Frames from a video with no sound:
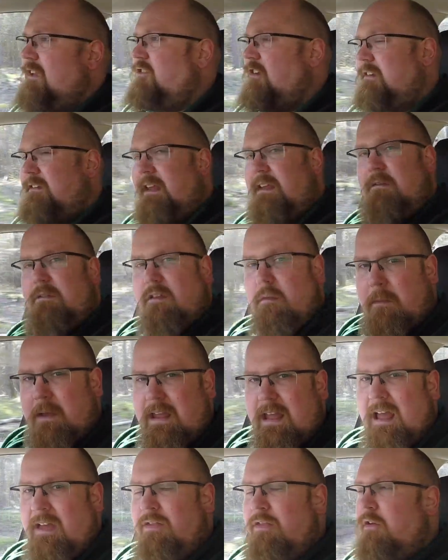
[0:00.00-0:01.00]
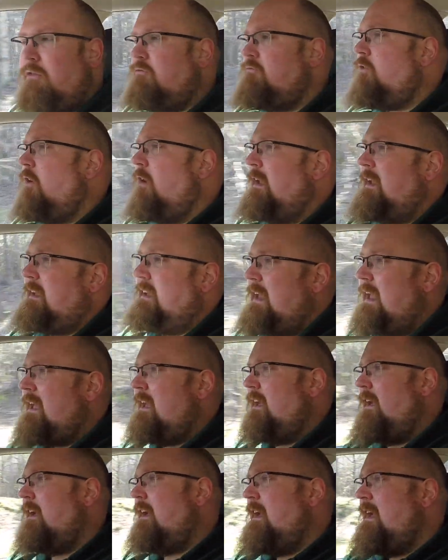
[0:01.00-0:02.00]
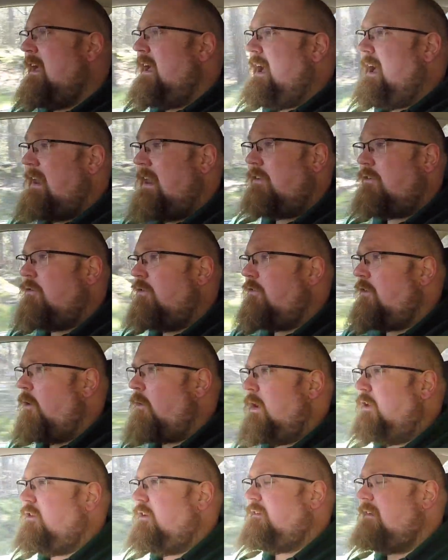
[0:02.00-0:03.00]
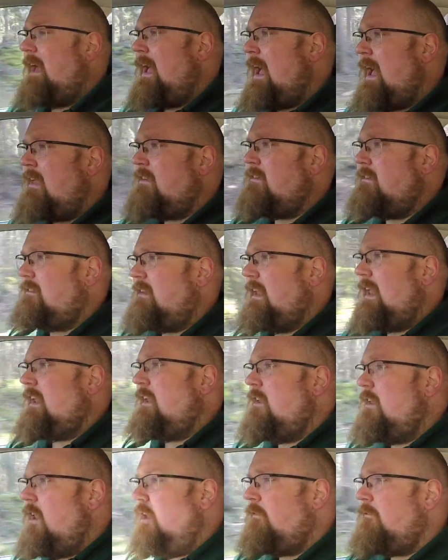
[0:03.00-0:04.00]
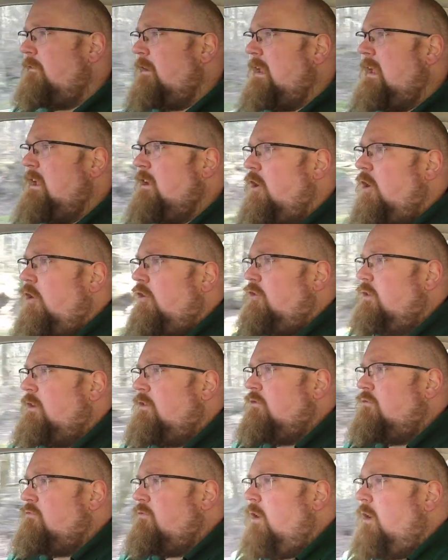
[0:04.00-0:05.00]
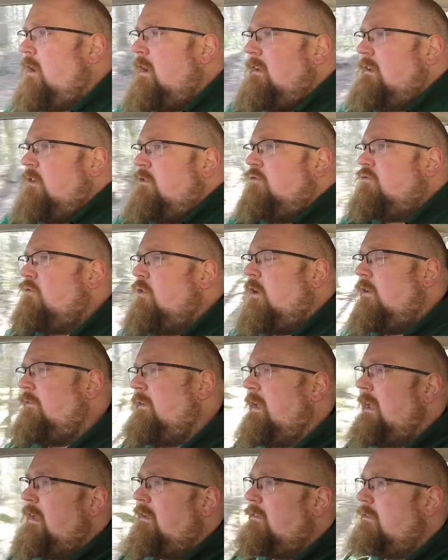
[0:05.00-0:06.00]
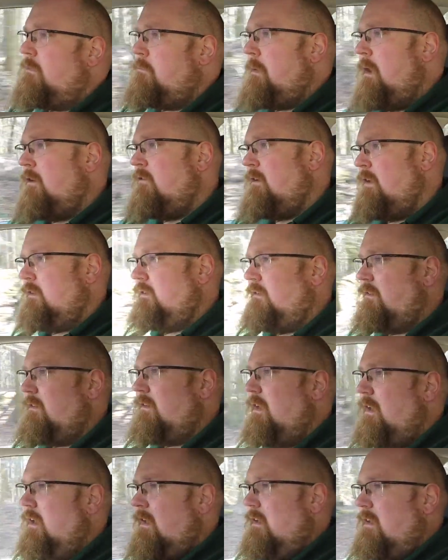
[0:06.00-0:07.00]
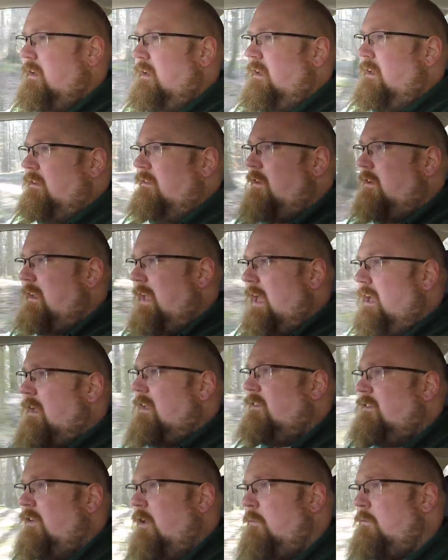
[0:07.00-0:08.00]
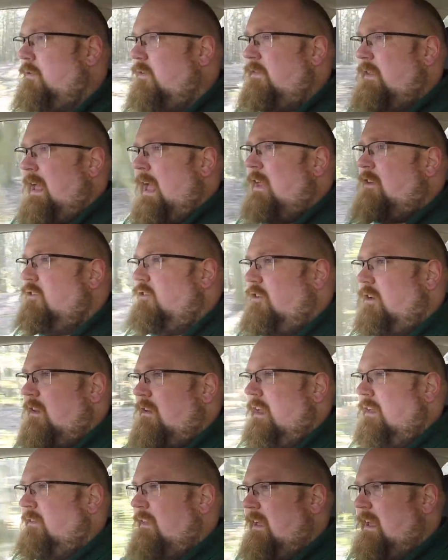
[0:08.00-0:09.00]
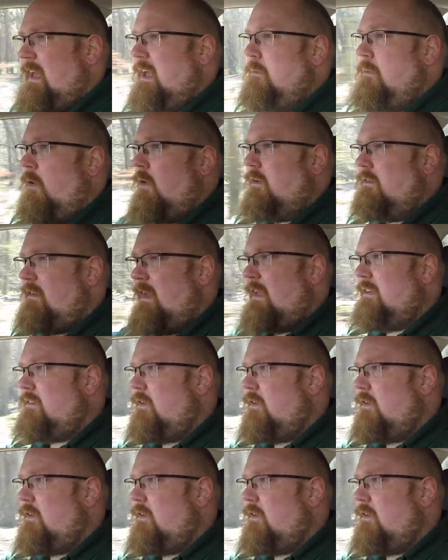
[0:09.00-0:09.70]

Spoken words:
just seems to be in the right gear, and as a result, it just adds to that lovely cushioned ride and driving experience. So yeah, in terms of the engine and the gearbox, it's